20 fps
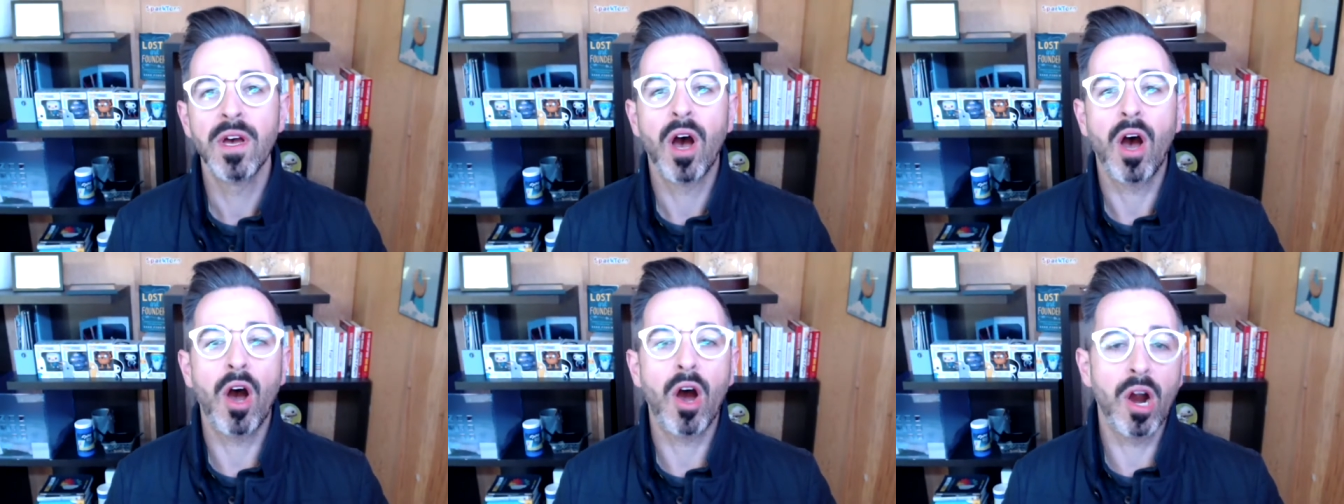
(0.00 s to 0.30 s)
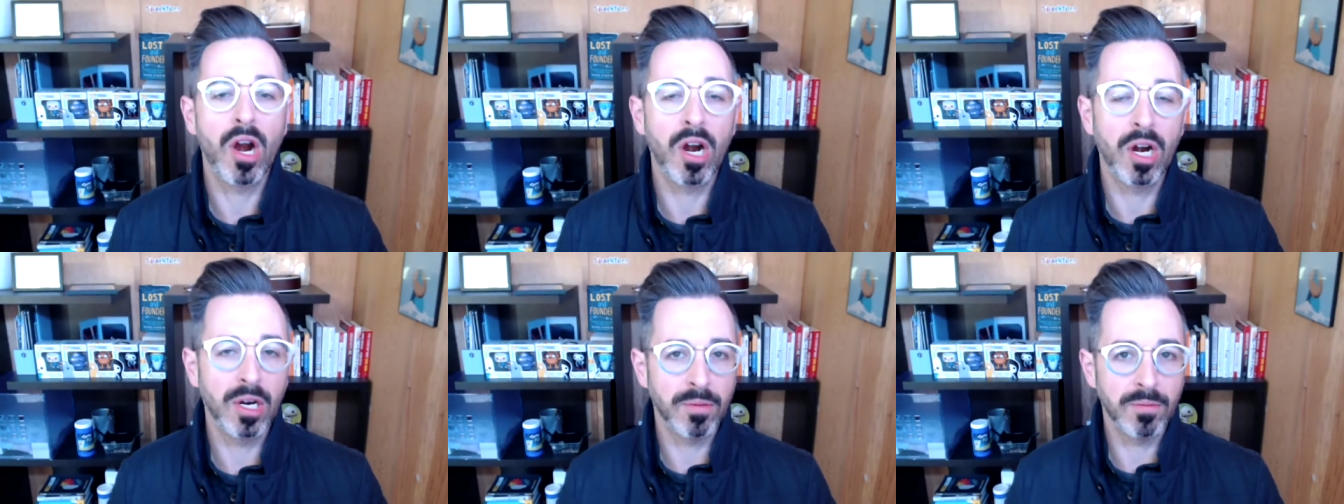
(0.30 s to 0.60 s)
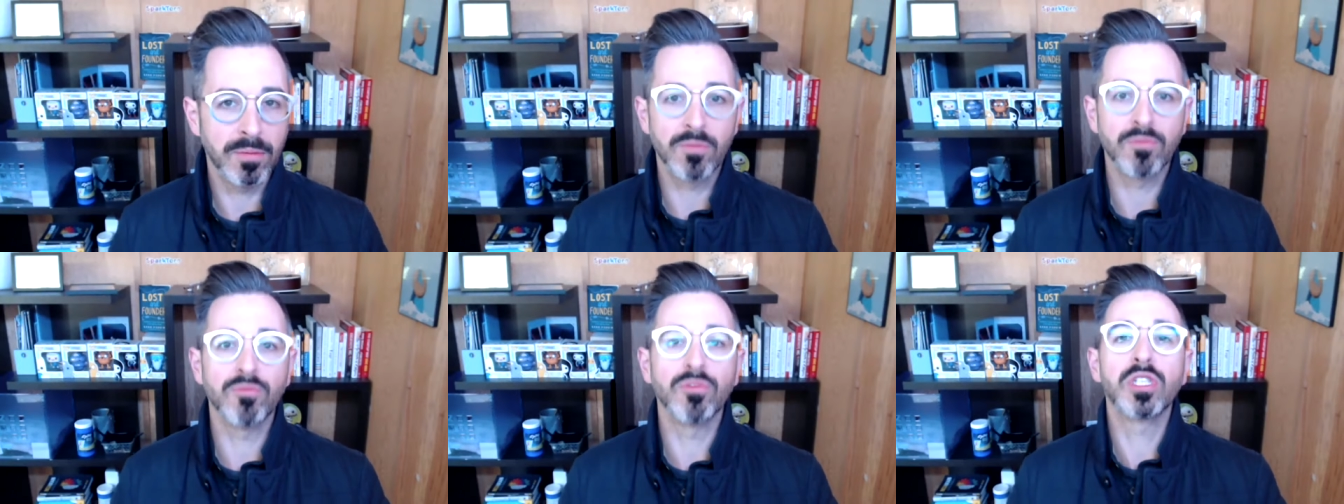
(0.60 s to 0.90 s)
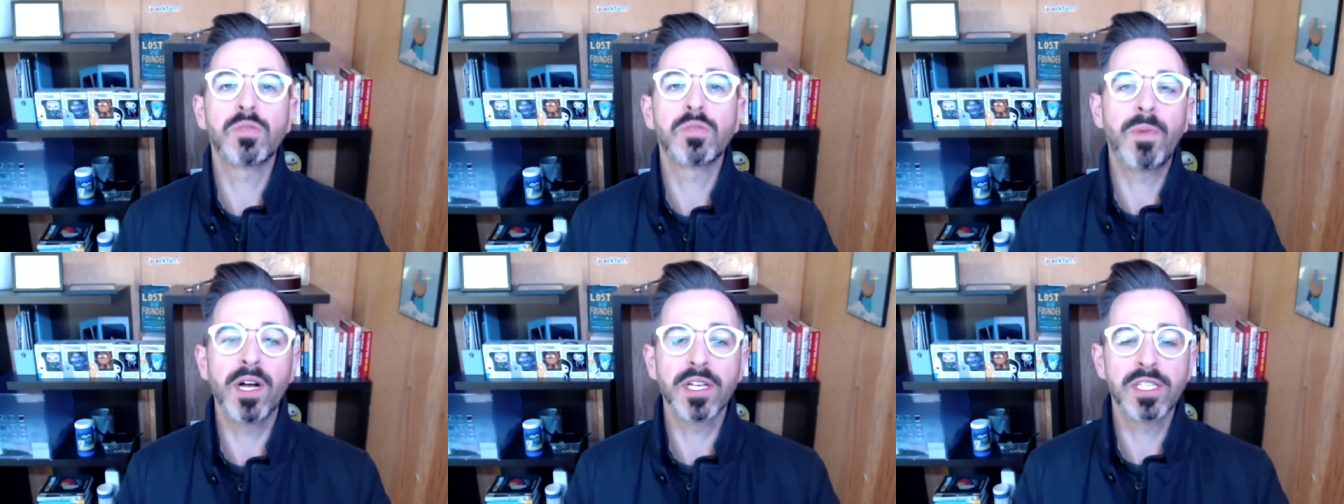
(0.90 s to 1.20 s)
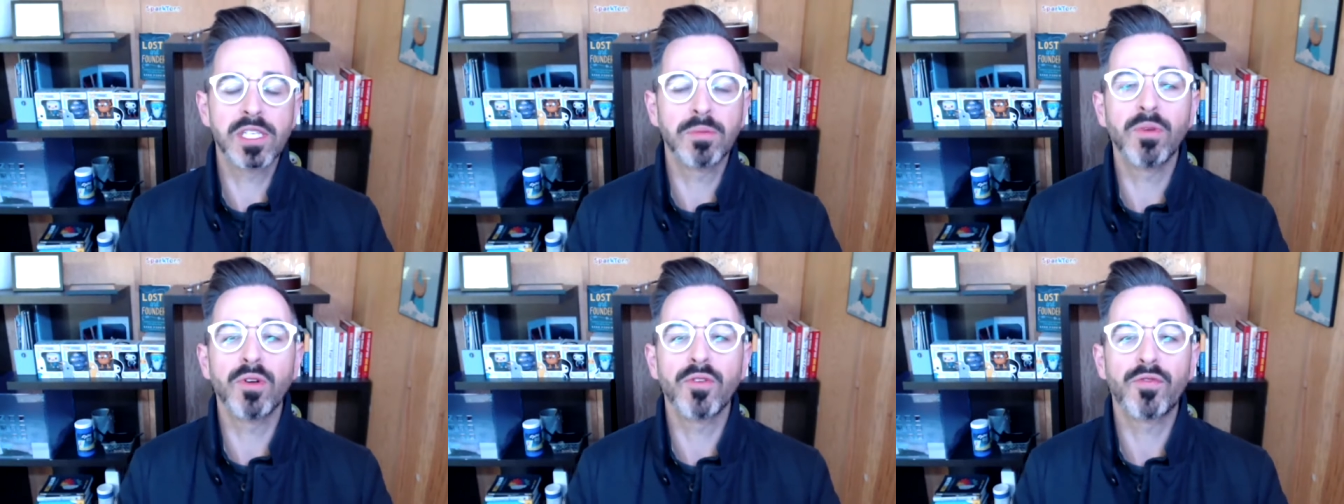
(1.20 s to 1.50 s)
are
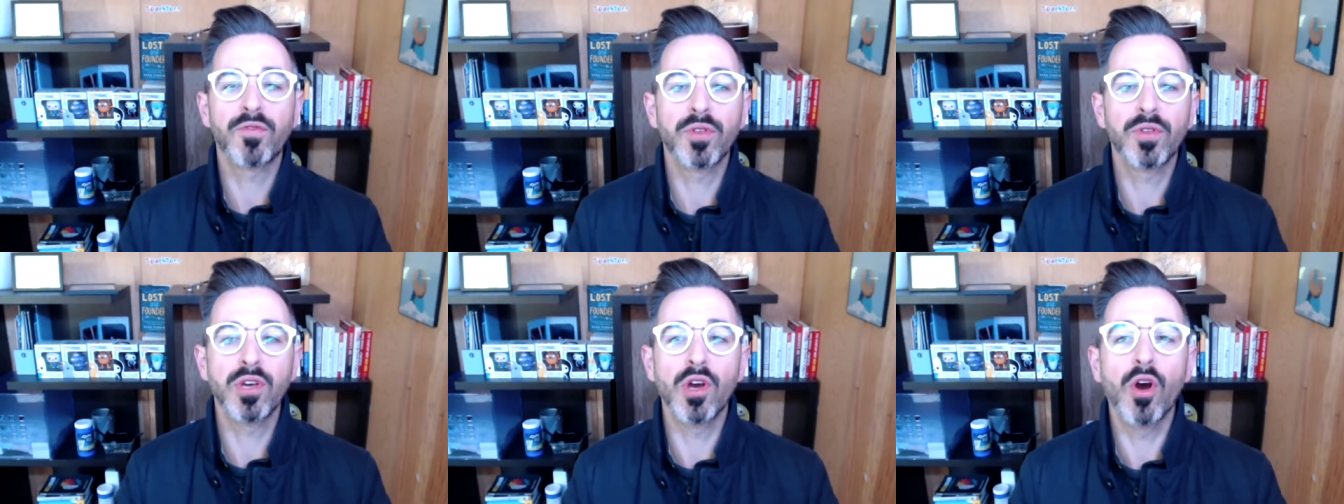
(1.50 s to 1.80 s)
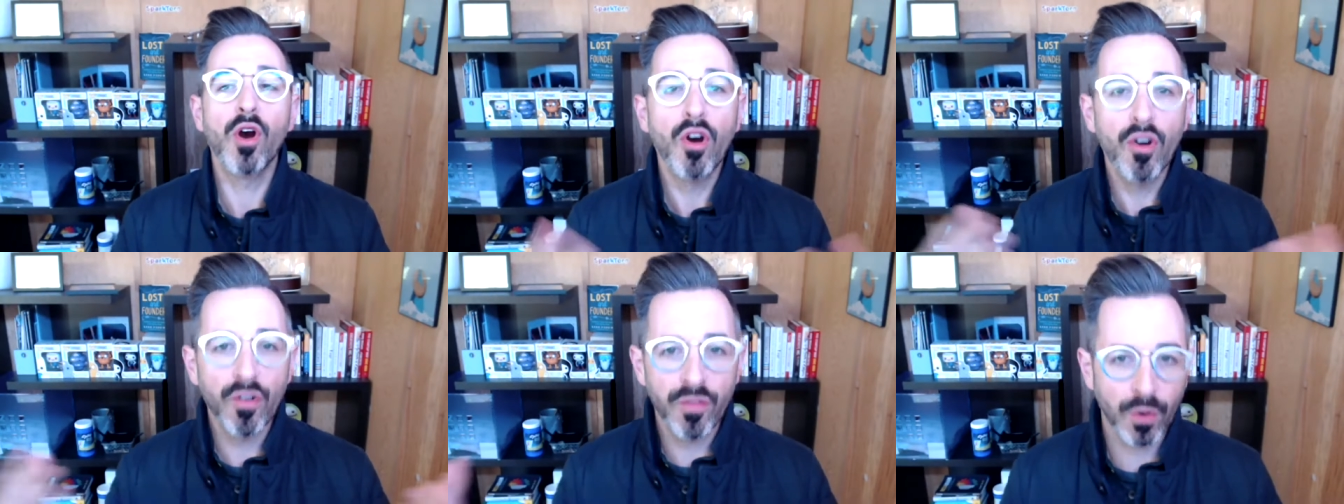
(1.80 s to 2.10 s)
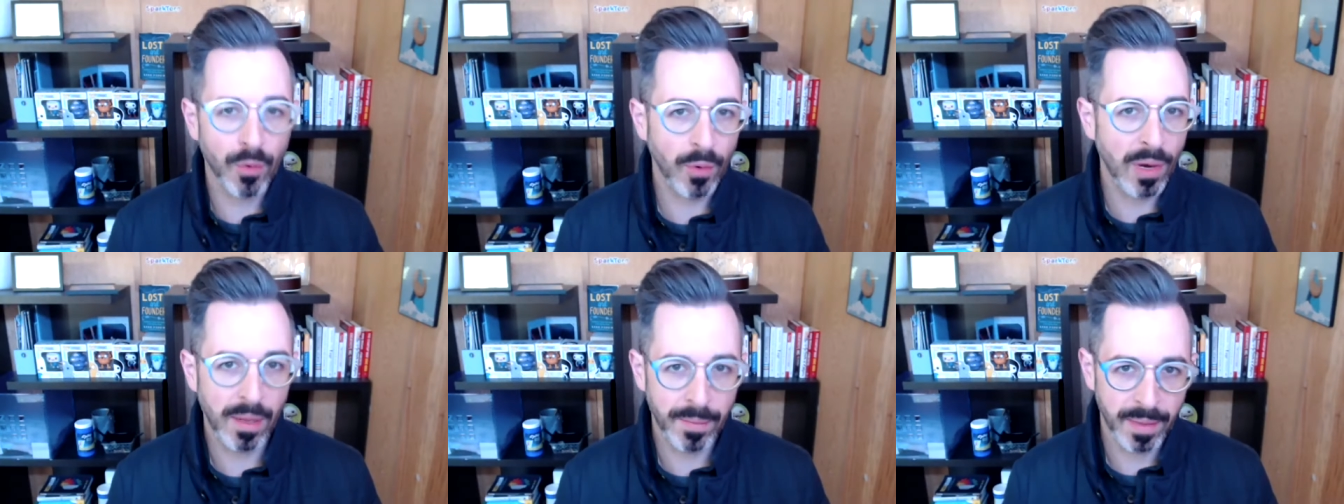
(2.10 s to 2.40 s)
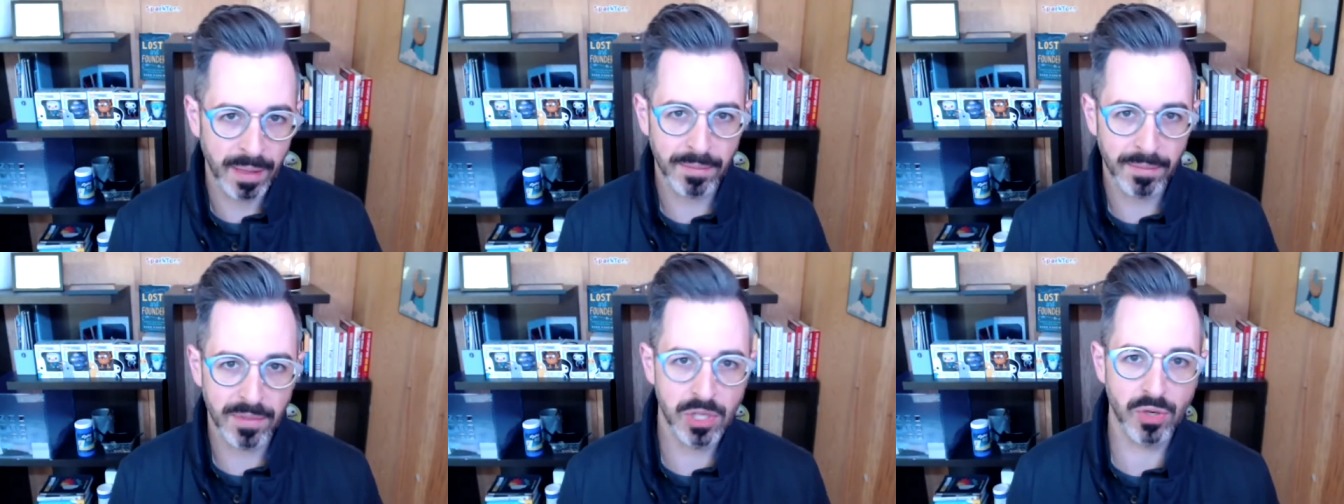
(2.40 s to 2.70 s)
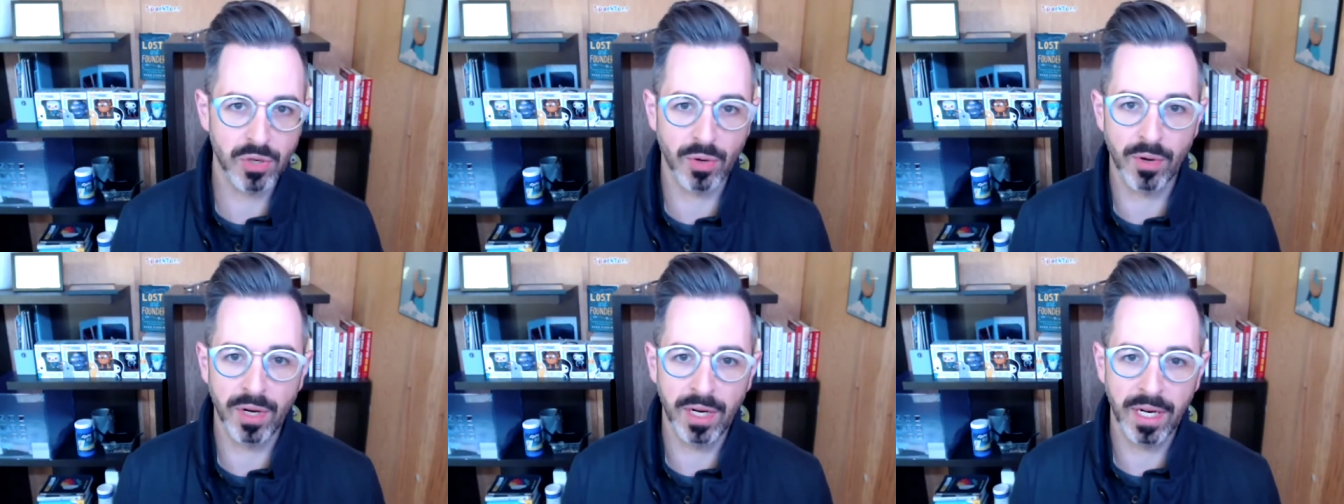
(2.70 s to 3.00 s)
responsible for the overwhelming
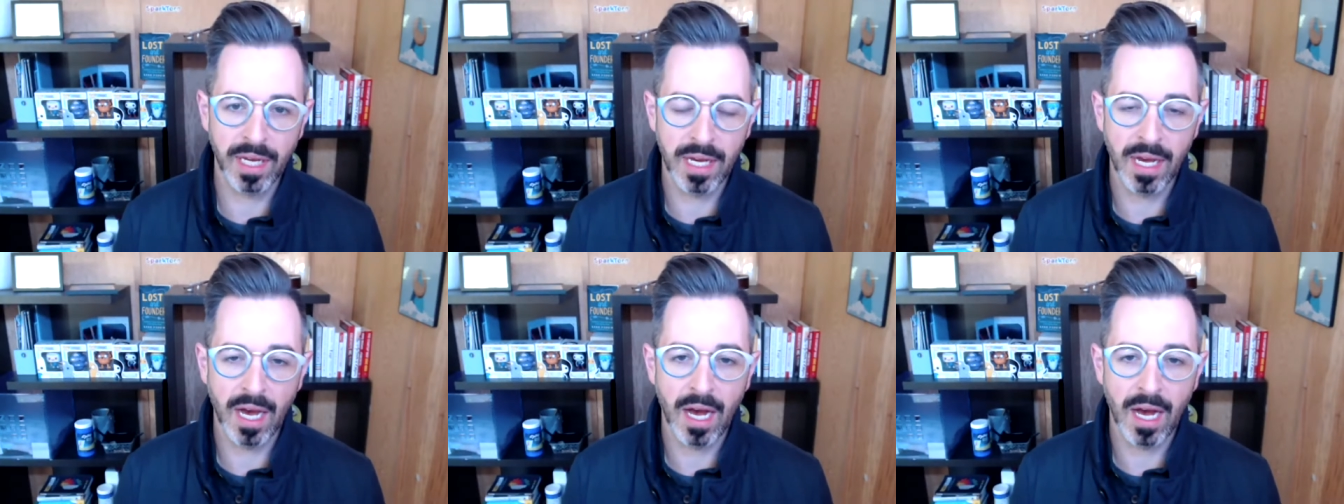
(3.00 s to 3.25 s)
majority